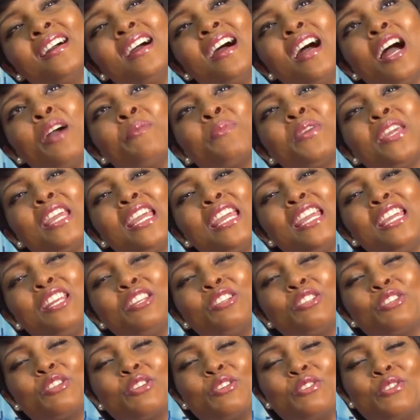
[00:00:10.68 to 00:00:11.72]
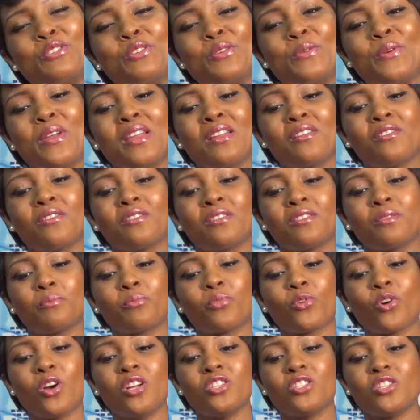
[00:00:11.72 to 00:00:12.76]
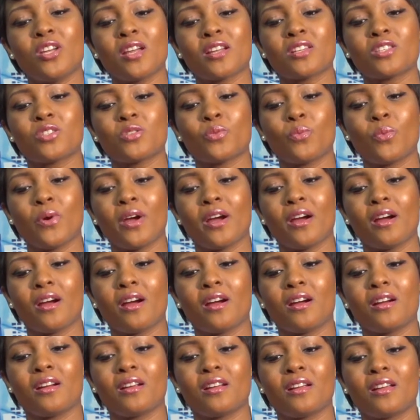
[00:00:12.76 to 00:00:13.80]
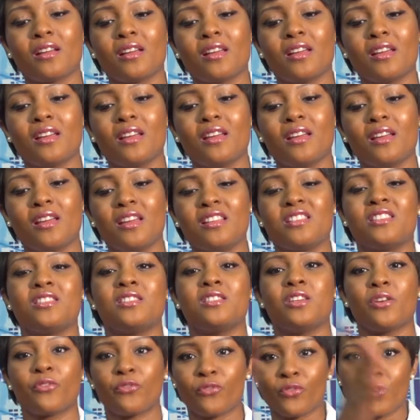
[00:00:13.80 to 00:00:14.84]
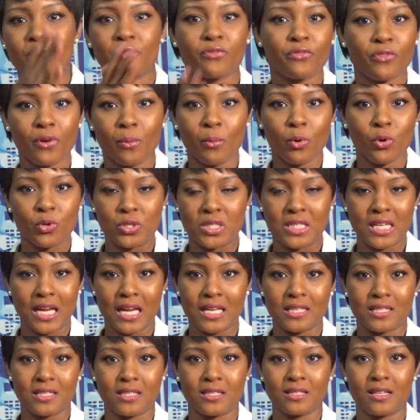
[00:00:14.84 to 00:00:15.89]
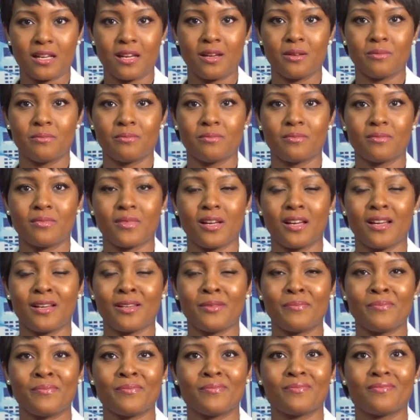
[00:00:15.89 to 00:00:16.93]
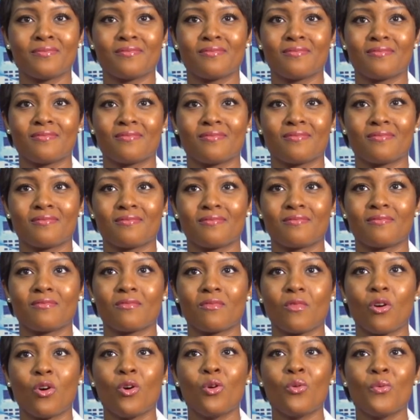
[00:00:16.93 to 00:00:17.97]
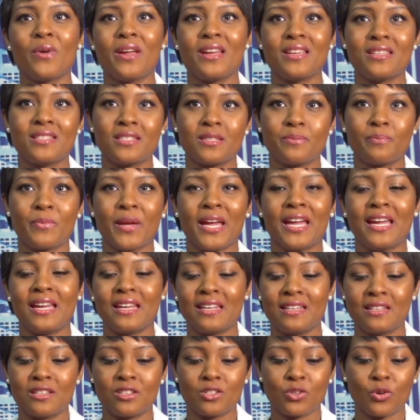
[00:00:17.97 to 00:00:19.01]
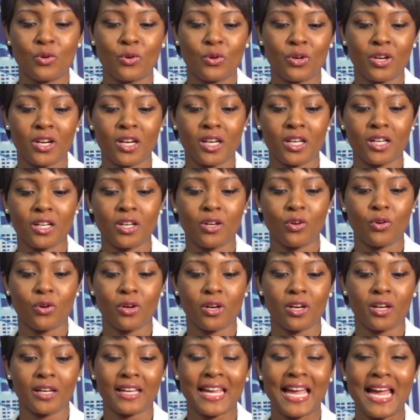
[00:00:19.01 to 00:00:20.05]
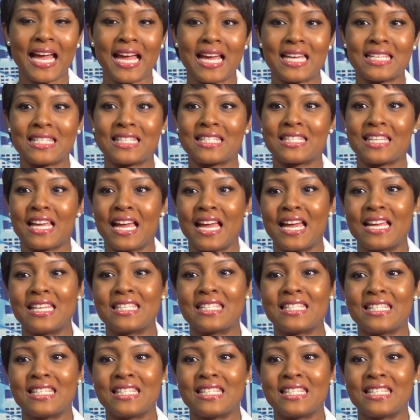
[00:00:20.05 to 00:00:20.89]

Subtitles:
I'm keen to doing projects where it's different from Osas. I'm always penned or cast as